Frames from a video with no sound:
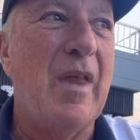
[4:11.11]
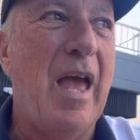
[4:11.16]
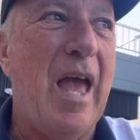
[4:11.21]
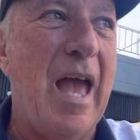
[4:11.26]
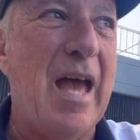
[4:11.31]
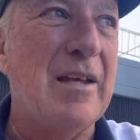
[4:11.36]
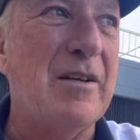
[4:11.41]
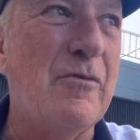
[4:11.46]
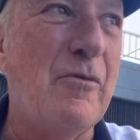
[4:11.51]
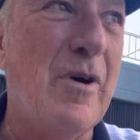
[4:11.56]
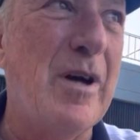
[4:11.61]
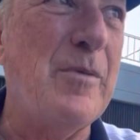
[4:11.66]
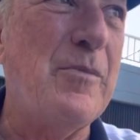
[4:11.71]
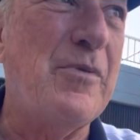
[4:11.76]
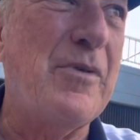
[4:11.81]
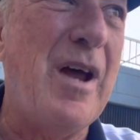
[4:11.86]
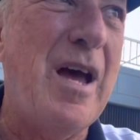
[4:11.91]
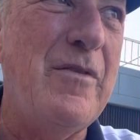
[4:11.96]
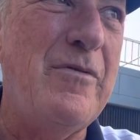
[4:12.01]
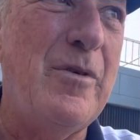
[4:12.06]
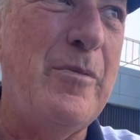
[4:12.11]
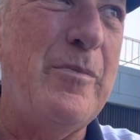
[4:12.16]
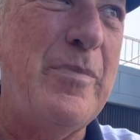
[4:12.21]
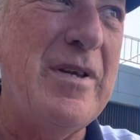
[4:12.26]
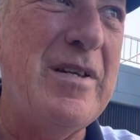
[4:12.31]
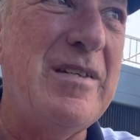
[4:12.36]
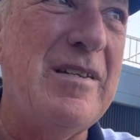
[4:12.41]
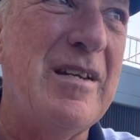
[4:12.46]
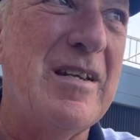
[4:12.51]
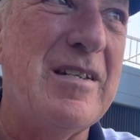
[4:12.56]
and one private
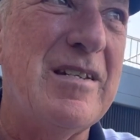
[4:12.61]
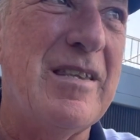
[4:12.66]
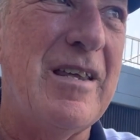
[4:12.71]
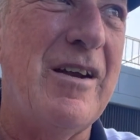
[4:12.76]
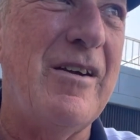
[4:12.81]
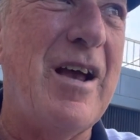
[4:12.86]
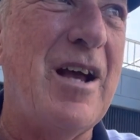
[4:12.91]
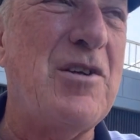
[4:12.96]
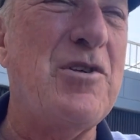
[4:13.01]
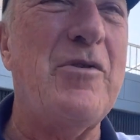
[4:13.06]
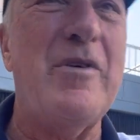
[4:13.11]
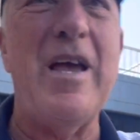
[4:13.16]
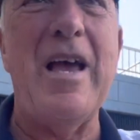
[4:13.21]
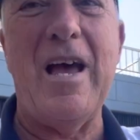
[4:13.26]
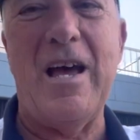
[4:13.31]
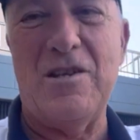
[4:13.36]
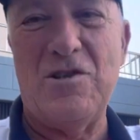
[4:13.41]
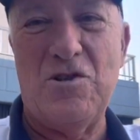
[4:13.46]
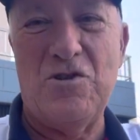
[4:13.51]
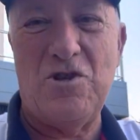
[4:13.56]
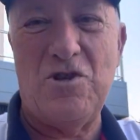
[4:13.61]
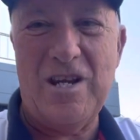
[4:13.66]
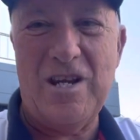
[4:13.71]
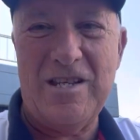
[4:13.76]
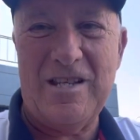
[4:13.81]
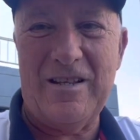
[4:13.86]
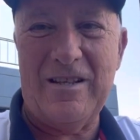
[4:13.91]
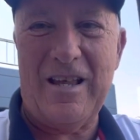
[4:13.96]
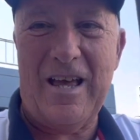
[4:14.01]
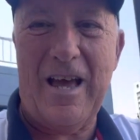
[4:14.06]
business there actually has
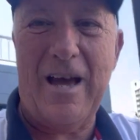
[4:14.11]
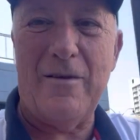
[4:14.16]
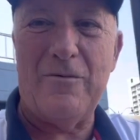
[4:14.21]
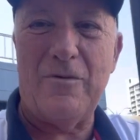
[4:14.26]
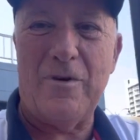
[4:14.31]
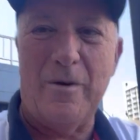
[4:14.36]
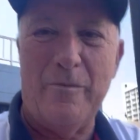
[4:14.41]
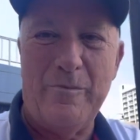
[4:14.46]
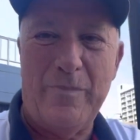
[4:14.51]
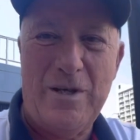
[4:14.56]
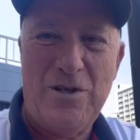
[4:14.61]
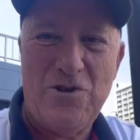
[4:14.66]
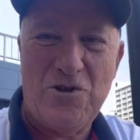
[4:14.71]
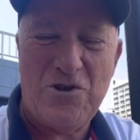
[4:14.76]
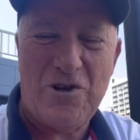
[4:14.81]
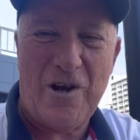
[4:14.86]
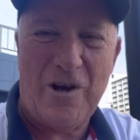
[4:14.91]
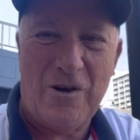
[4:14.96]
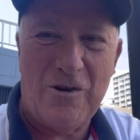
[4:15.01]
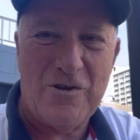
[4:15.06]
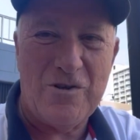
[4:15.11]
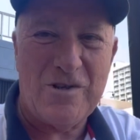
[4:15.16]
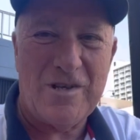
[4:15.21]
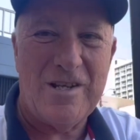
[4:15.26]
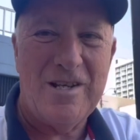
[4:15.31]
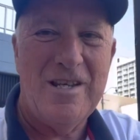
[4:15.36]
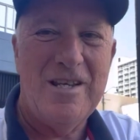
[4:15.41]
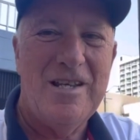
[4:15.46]
they have beach chairs,